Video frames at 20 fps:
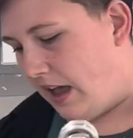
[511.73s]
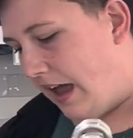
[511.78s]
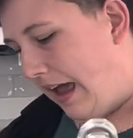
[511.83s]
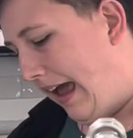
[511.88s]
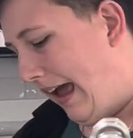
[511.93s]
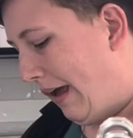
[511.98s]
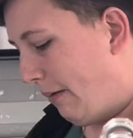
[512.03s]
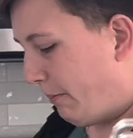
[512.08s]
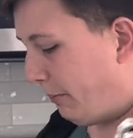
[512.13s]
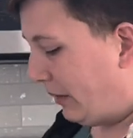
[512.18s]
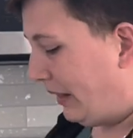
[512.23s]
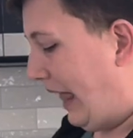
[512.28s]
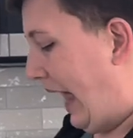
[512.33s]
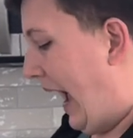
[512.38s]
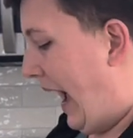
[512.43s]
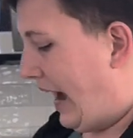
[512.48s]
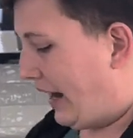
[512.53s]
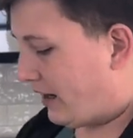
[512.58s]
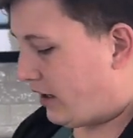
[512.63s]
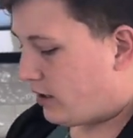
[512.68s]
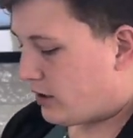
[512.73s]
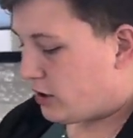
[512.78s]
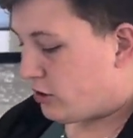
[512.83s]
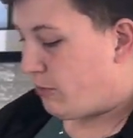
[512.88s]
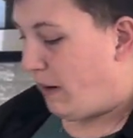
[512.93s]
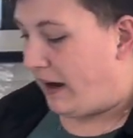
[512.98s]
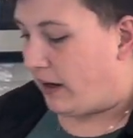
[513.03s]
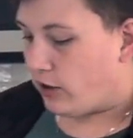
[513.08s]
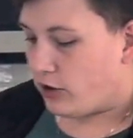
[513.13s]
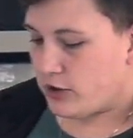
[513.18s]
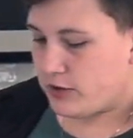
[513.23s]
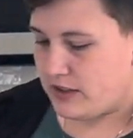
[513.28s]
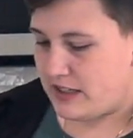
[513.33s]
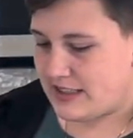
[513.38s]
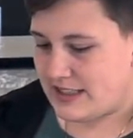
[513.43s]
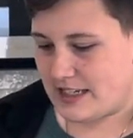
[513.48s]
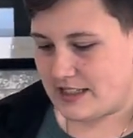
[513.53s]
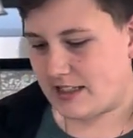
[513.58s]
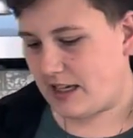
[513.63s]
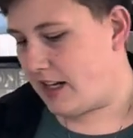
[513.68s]
and black speckles. This
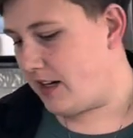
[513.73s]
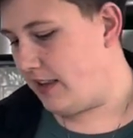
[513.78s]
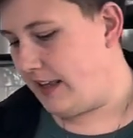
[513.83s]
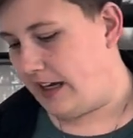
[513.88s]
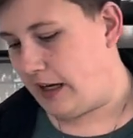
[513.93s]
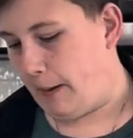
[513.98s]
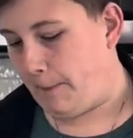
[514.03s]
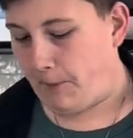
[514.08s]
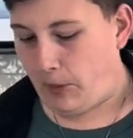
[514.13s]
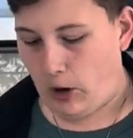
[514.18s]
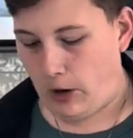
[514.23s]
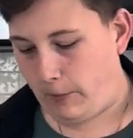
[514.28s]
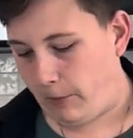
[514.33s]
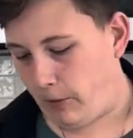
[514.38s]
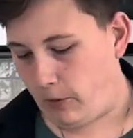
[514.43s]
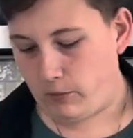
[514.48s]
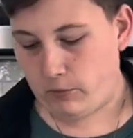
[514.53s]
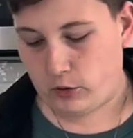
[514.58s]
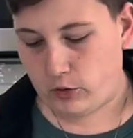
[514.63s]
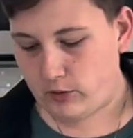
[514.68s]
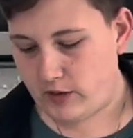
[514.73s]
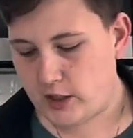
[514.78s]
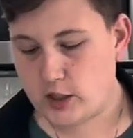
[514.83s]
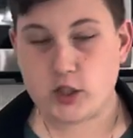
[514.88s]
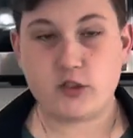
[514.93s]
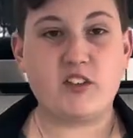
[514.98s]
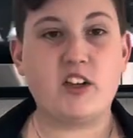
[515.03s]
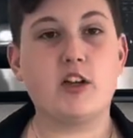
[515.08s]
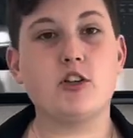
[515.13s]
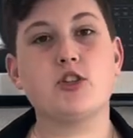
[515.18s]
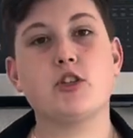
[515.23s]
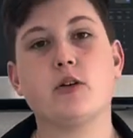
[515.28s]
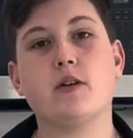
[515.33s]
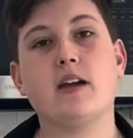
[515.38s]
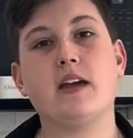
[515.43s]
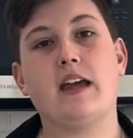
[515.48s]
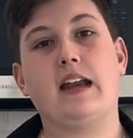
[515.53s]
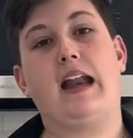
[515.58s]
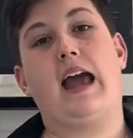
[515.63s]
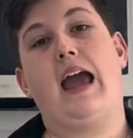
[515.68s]
has kind of like a purple bluish feel to
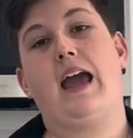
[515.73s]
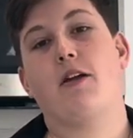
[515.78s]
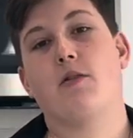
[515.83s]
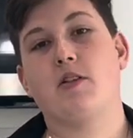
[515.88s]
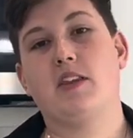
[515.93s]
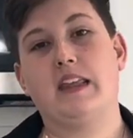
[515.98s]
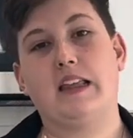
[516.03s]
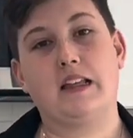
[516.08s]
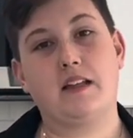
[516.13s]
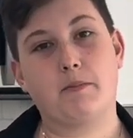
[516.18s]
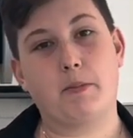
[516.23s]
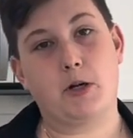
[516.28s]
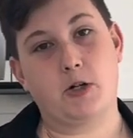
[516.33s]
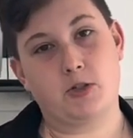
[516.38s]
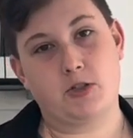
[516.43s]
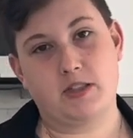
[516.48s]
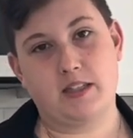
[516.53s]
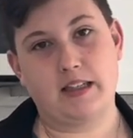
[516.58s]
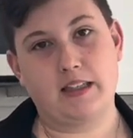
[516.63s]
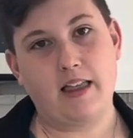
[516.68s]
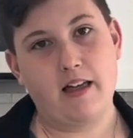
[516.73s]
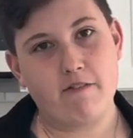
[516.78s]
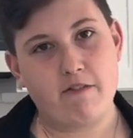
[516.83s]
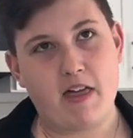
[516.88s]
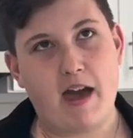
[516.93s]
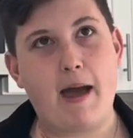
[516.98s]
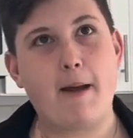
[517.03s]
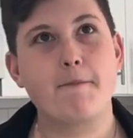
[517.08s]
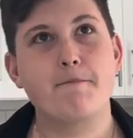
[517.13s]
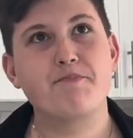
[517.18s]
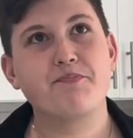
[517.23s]
it, and I really personally love that.